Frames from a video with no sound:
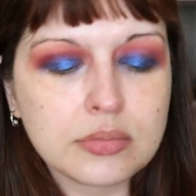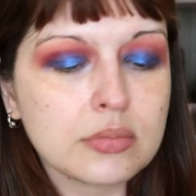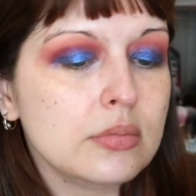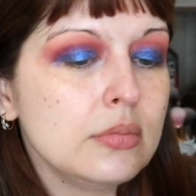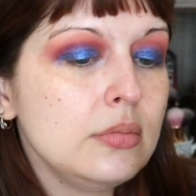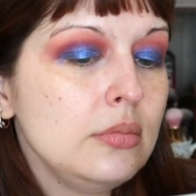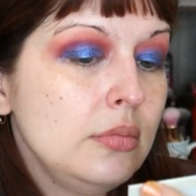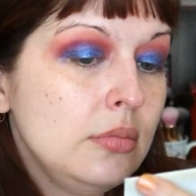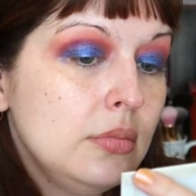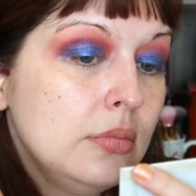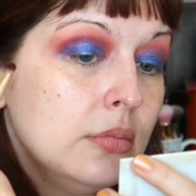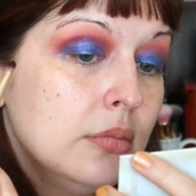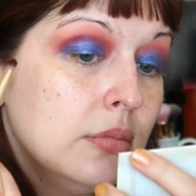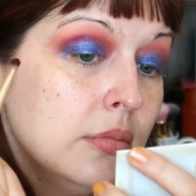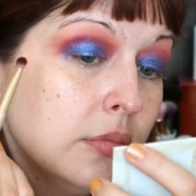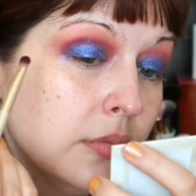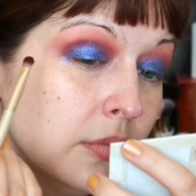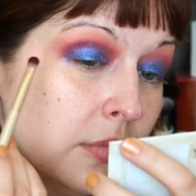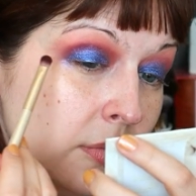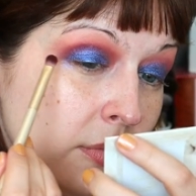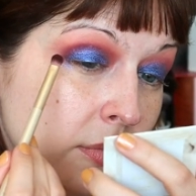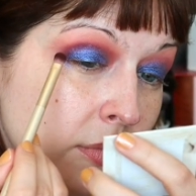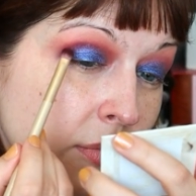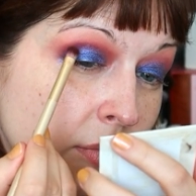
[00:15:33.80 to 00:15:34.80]

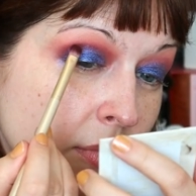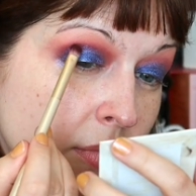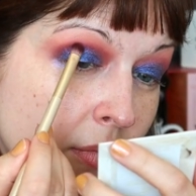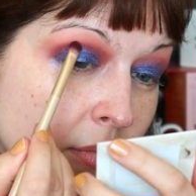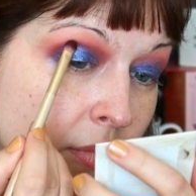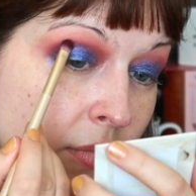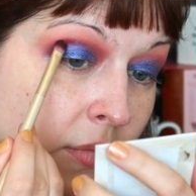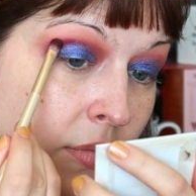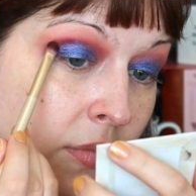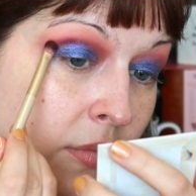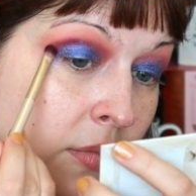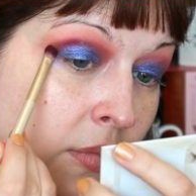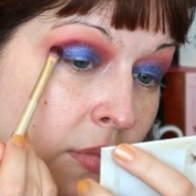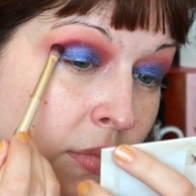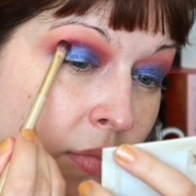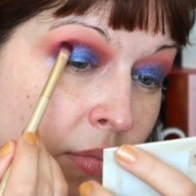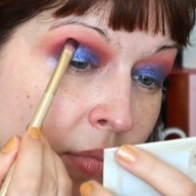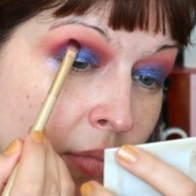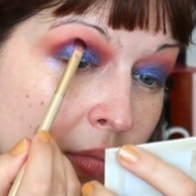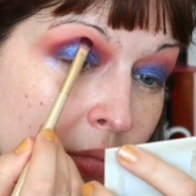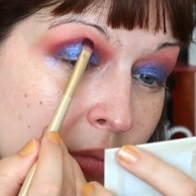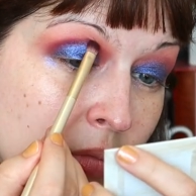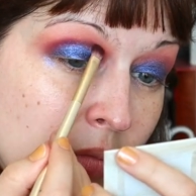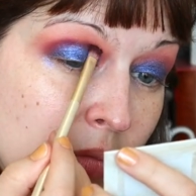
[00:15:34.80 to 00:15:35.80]

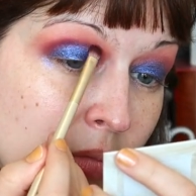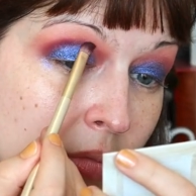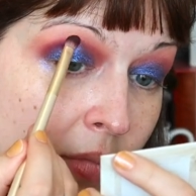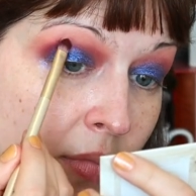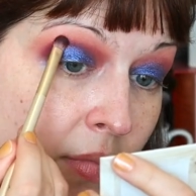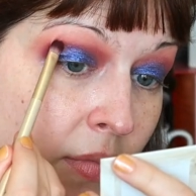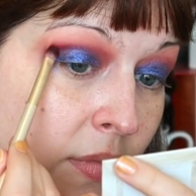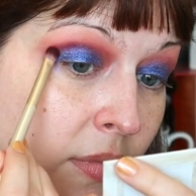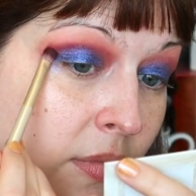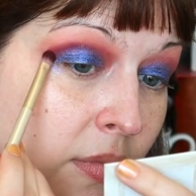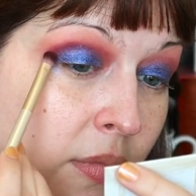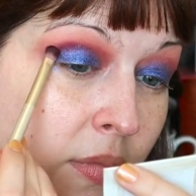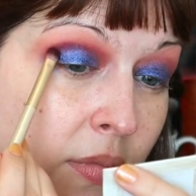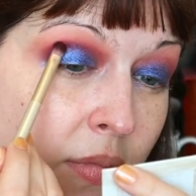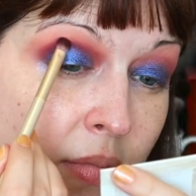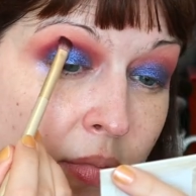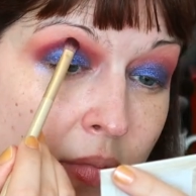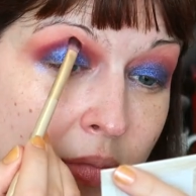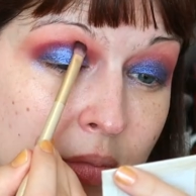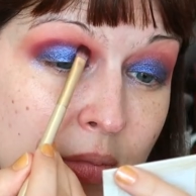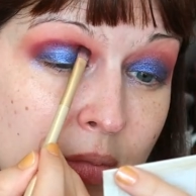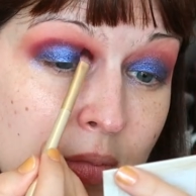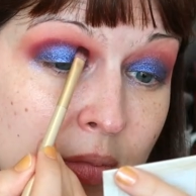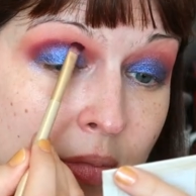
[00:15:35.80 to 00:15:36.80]

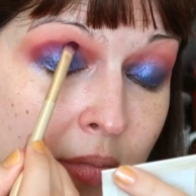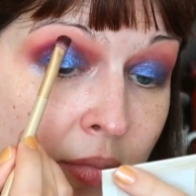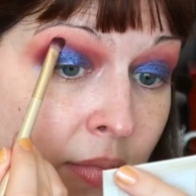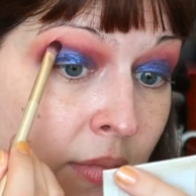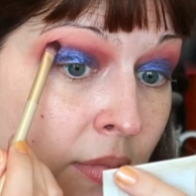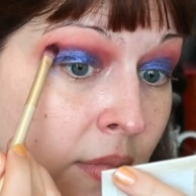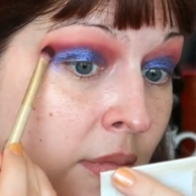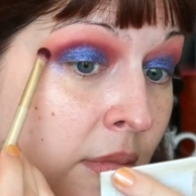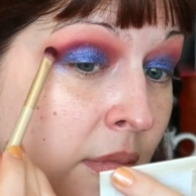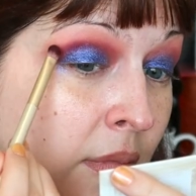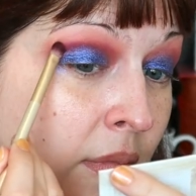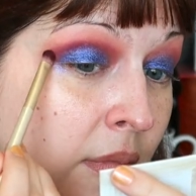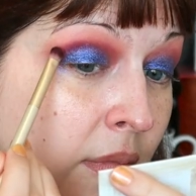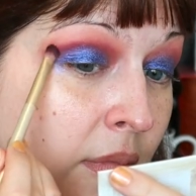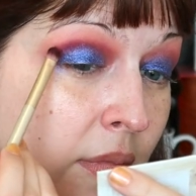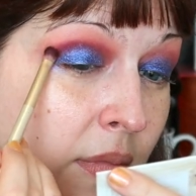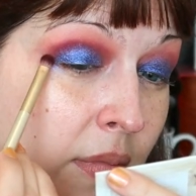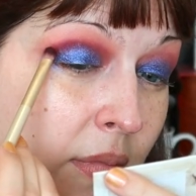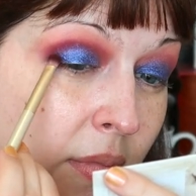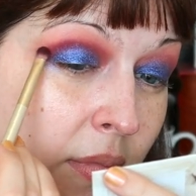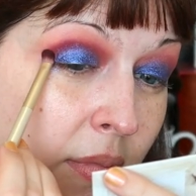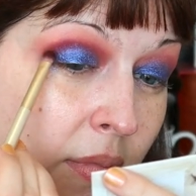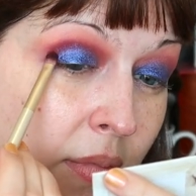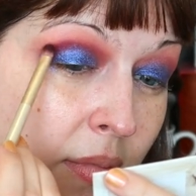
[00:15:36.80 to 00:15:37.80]

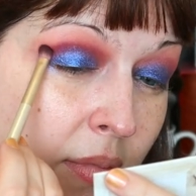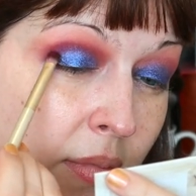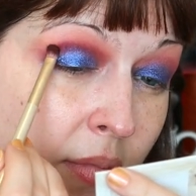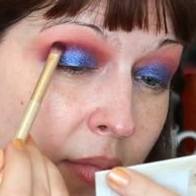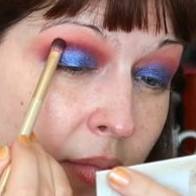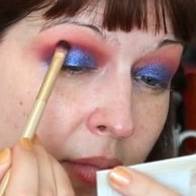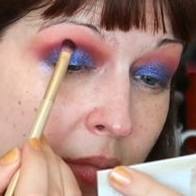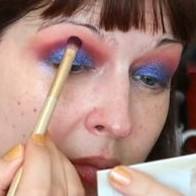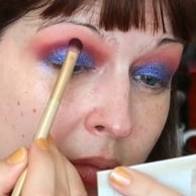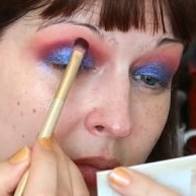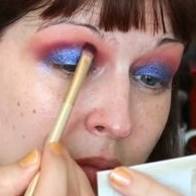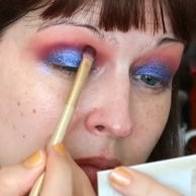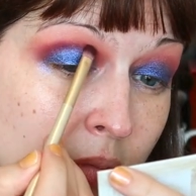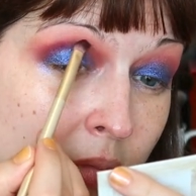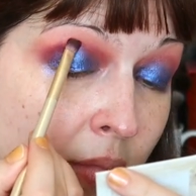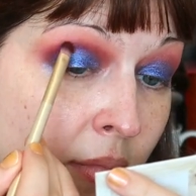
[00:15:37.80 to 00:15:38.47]
No one is speaking in this clip.